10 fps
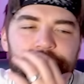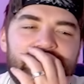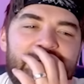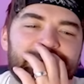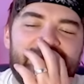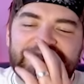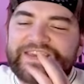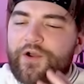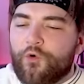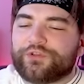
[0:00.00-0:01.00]
Dude, I'm not
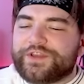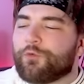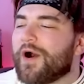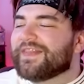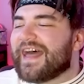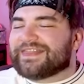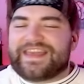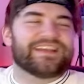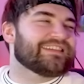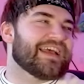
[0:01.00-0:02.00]
the only one that
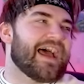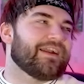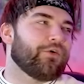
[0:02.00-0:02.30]
thinks that,